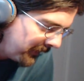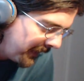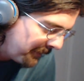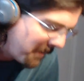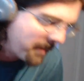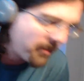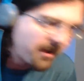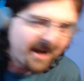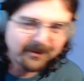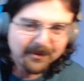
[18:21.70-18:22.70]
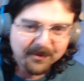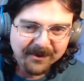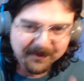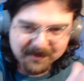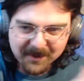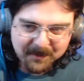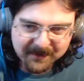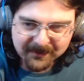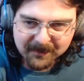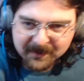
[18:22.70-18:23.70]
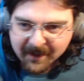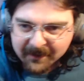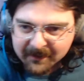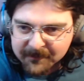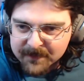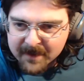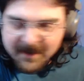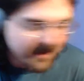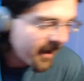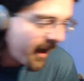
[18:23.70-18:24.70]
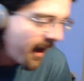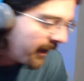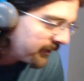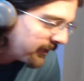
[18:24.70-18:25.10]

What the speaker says: My memory has to work to be able to piece them together. So